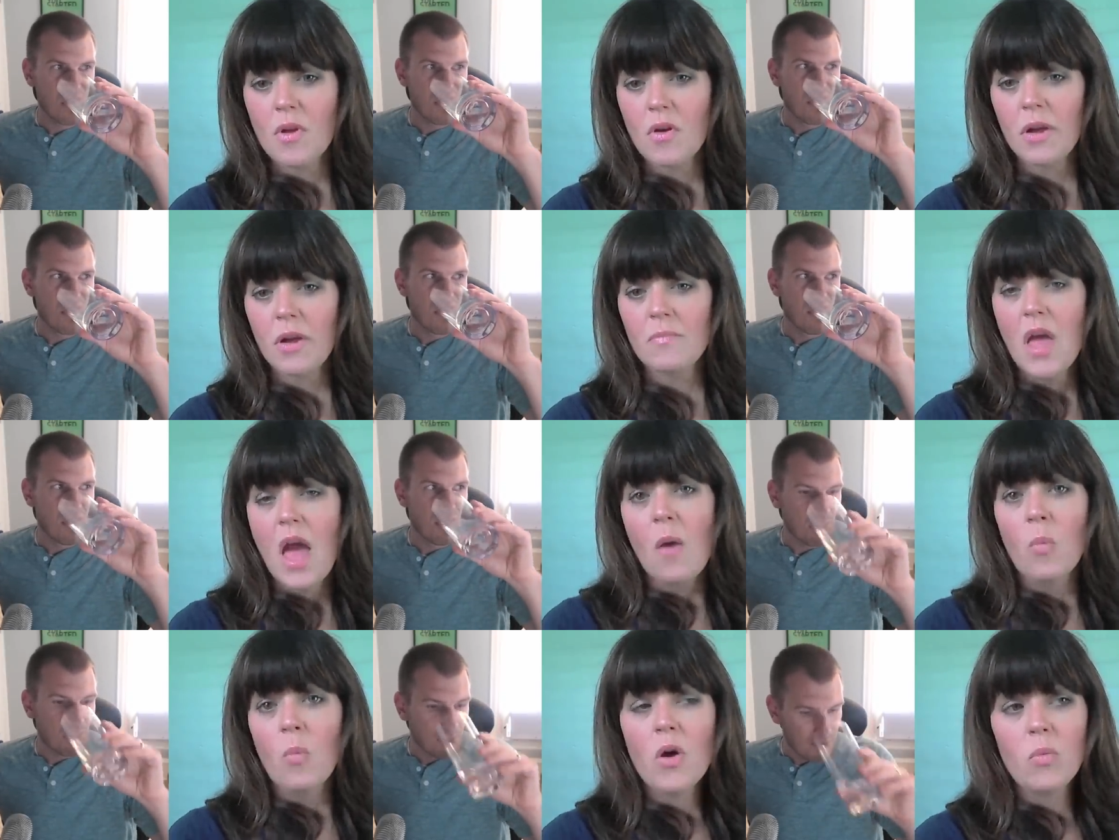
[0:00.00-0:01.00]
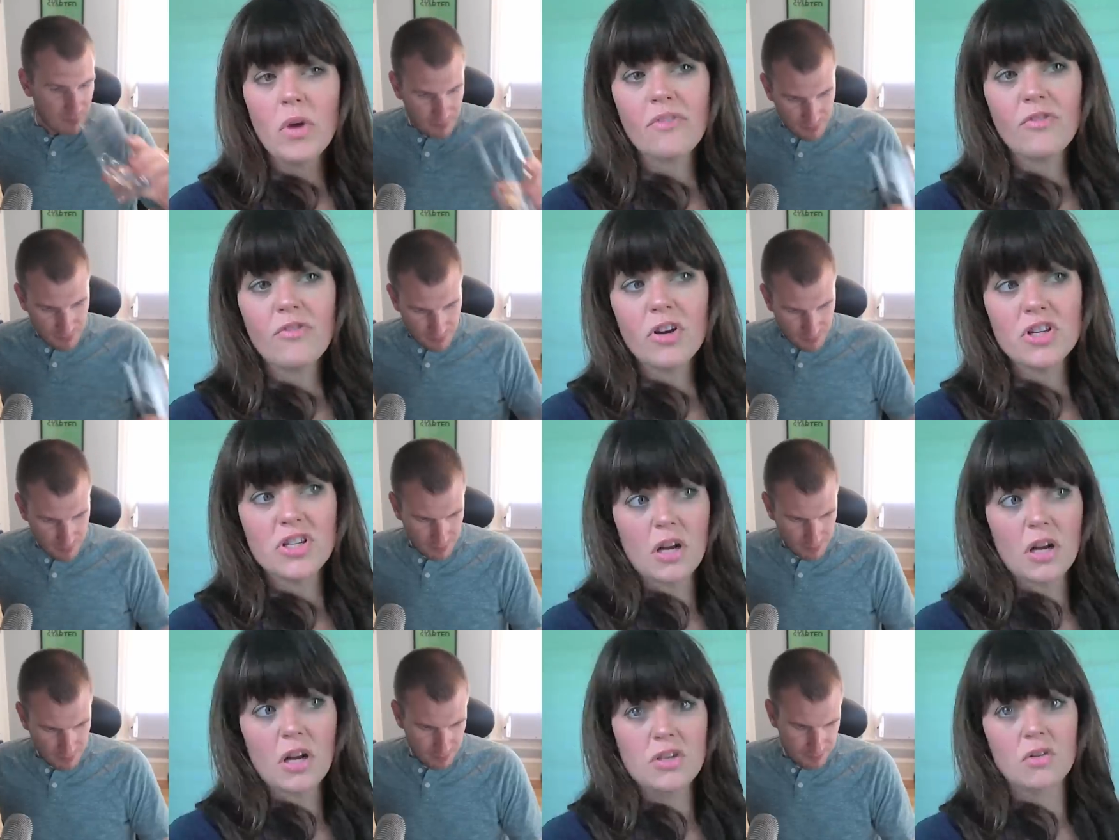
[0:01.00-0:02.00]
Speaker 1: Okay. Well, when I first
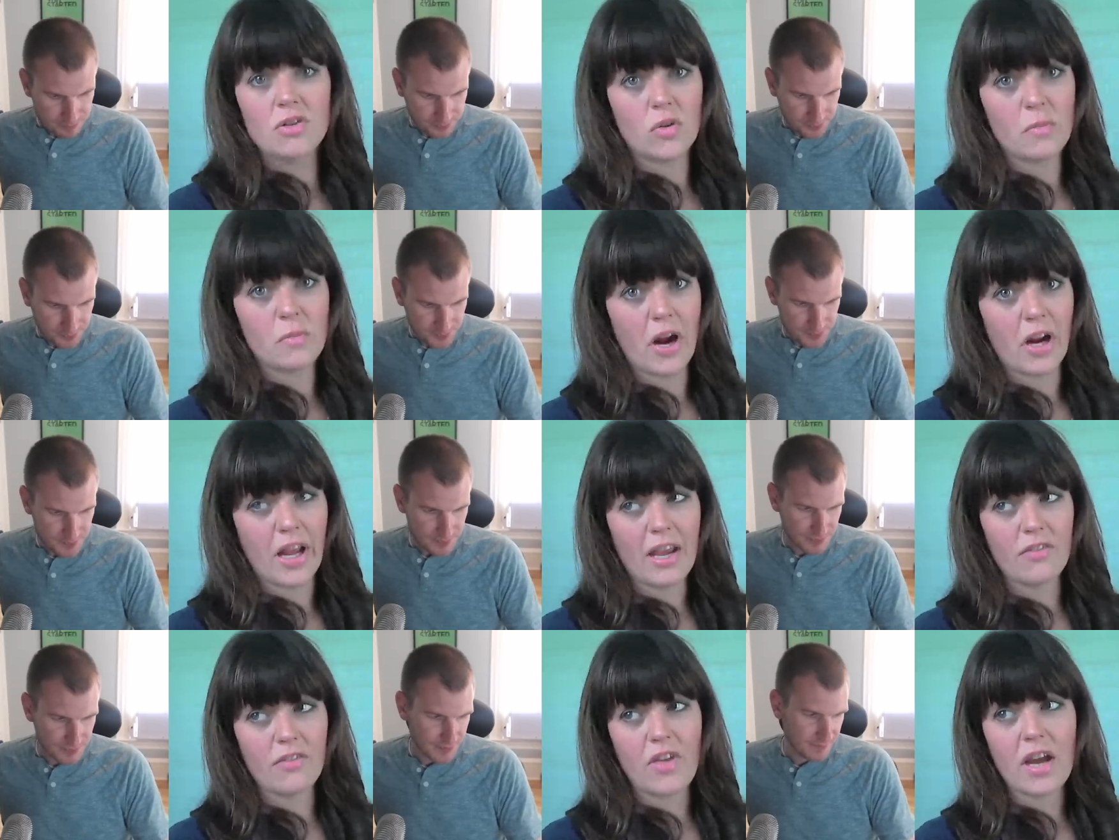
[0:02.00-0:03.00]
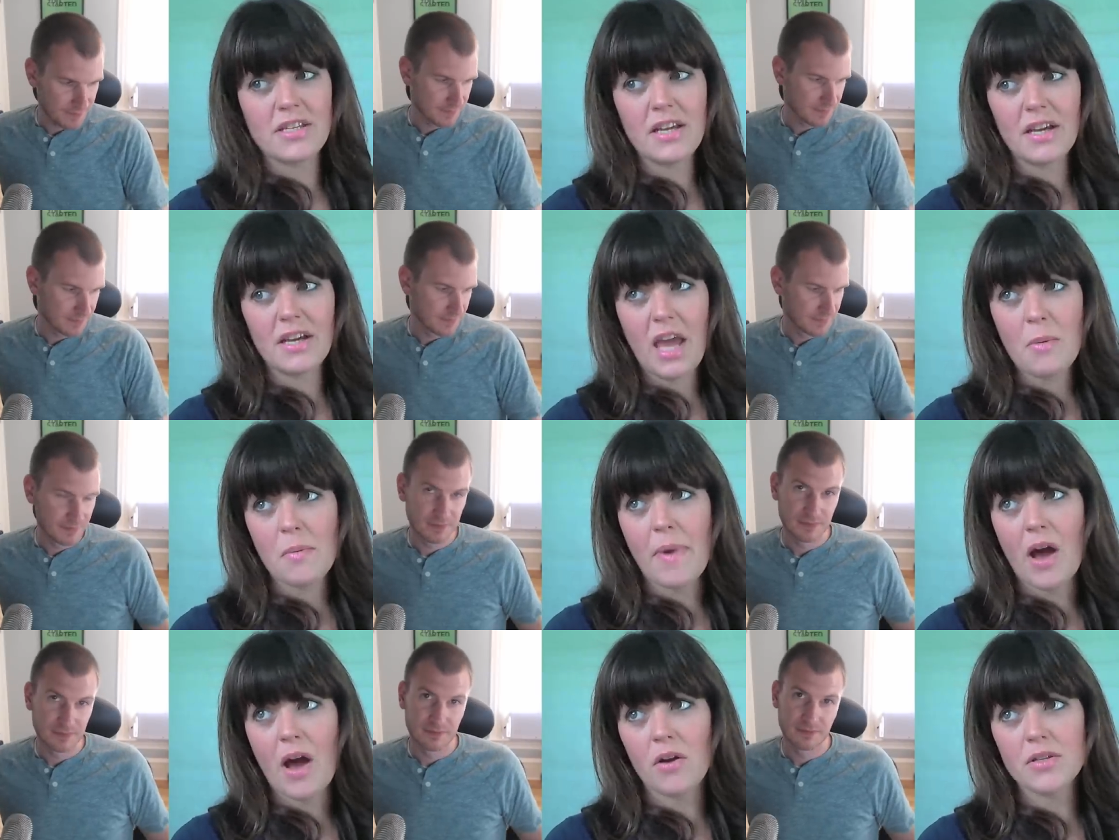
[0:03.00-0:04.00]
started doing joint marketing, the idea came
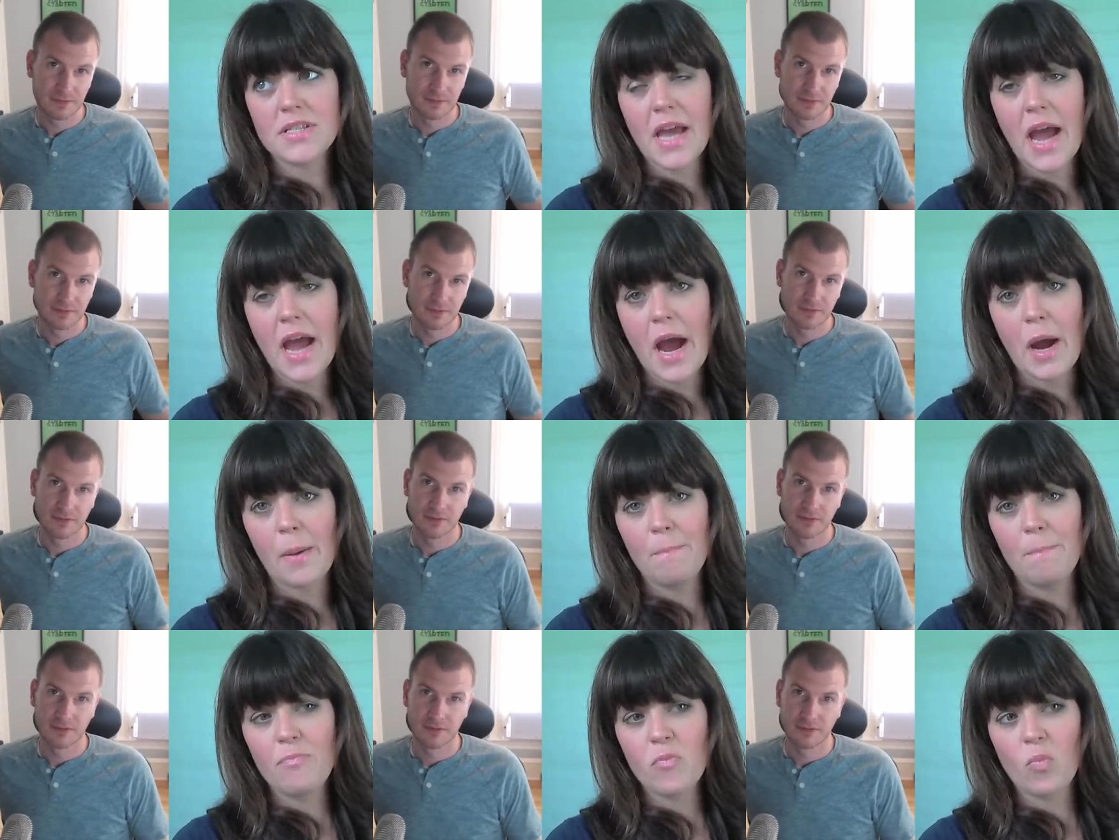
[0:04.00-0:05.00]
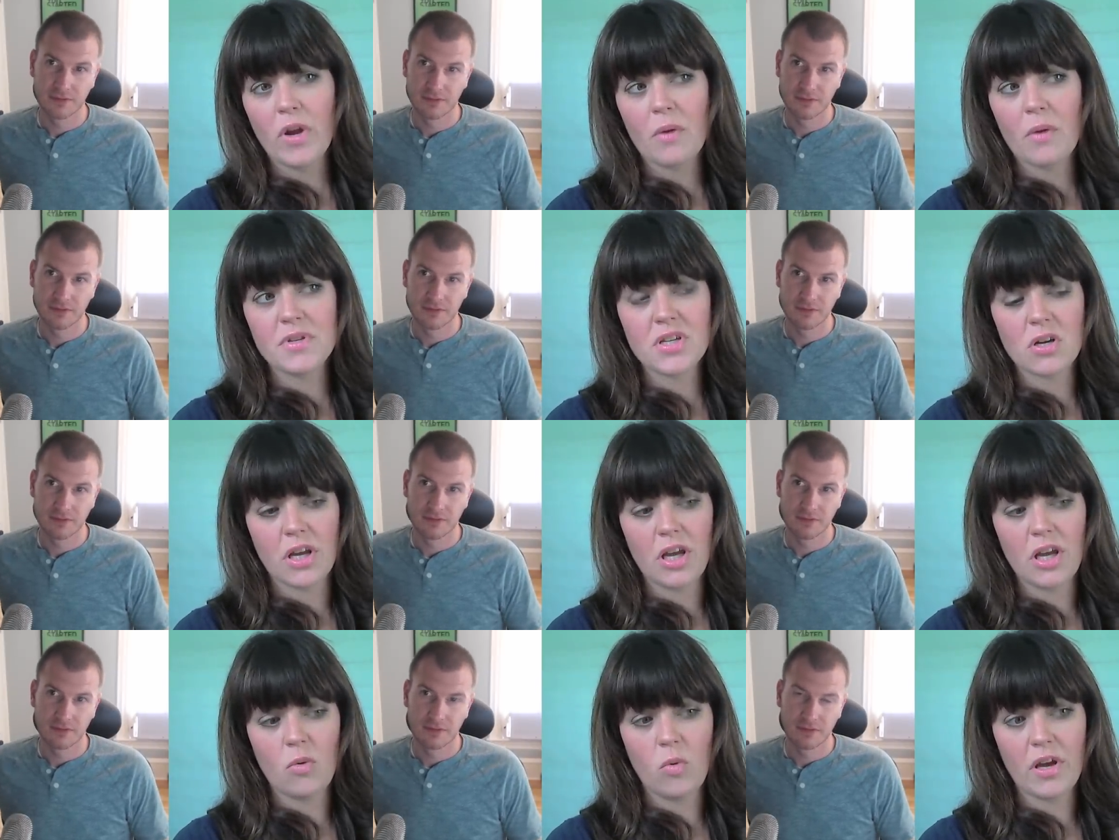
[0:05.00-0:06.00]
about um, when I was
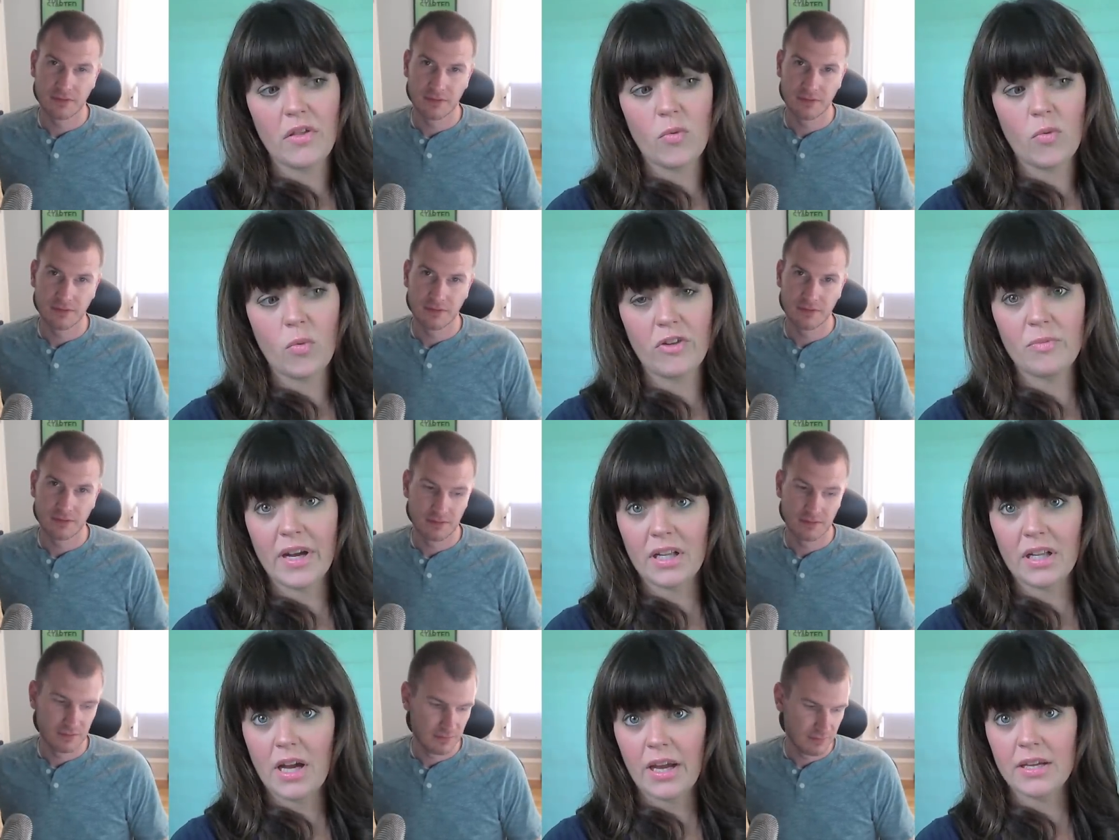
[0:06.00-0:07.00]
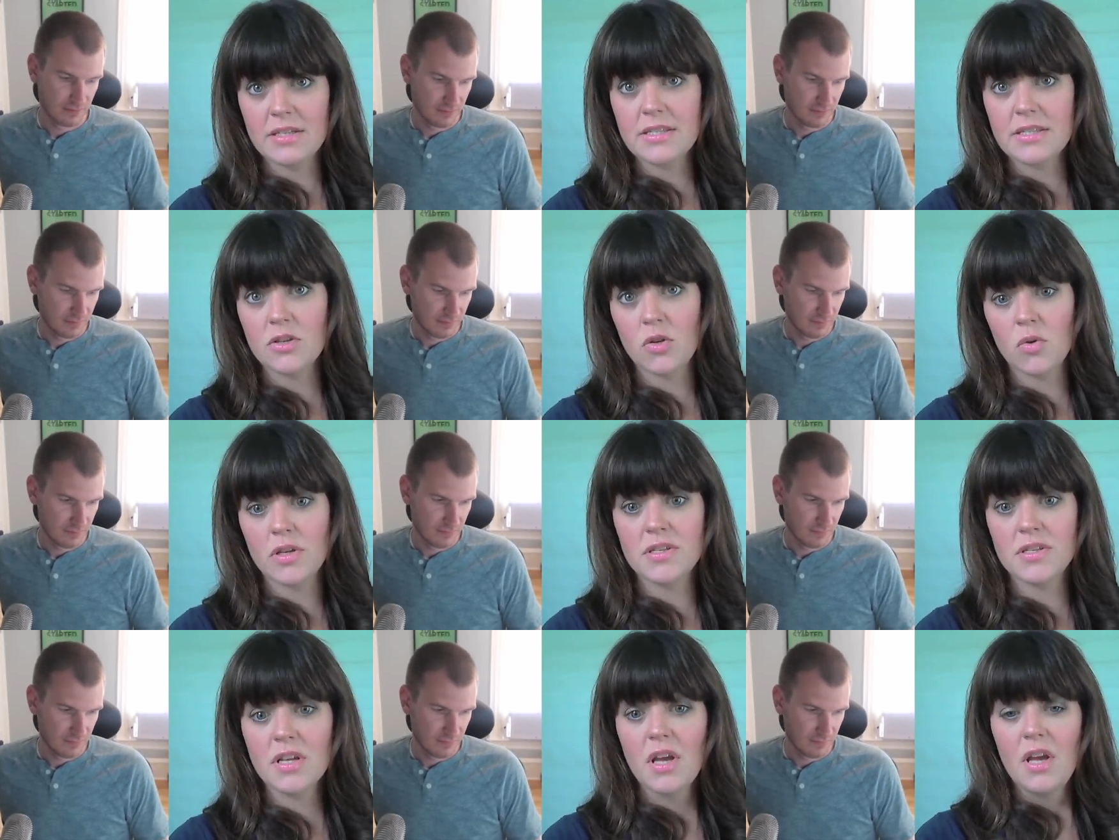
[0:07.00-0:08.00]
talking with one of my clients who
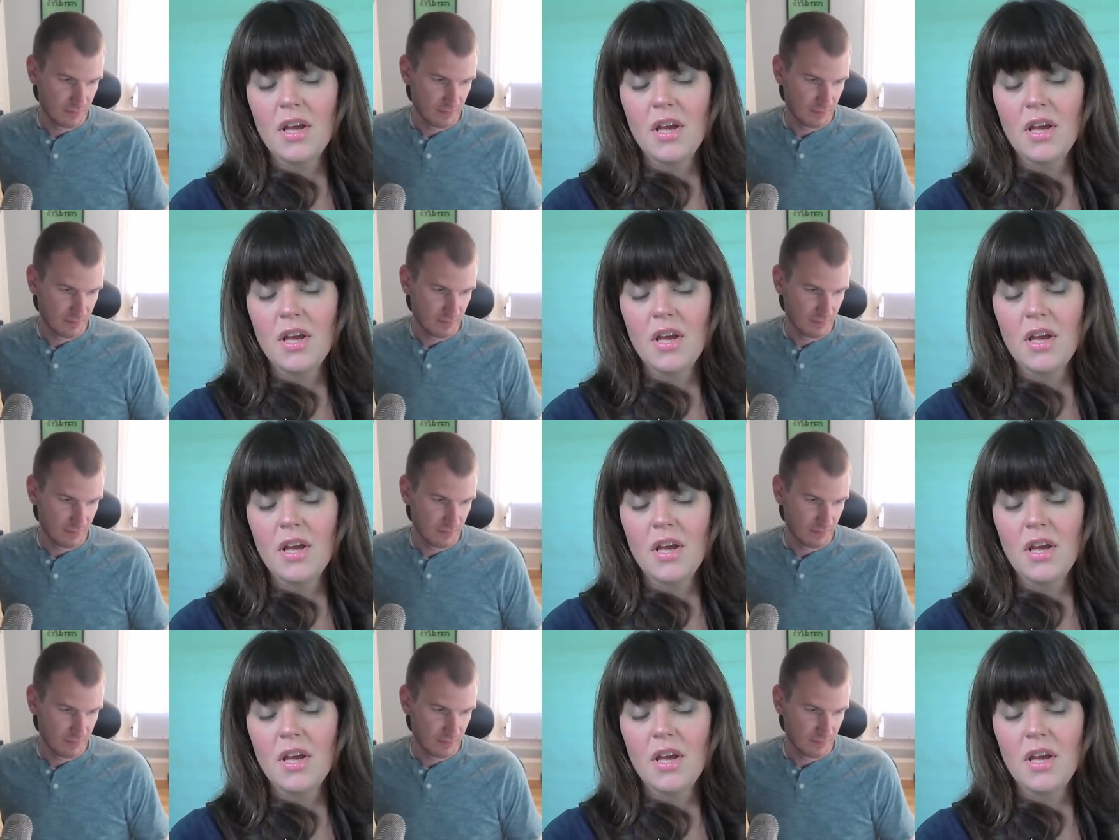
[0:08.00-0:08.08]
is,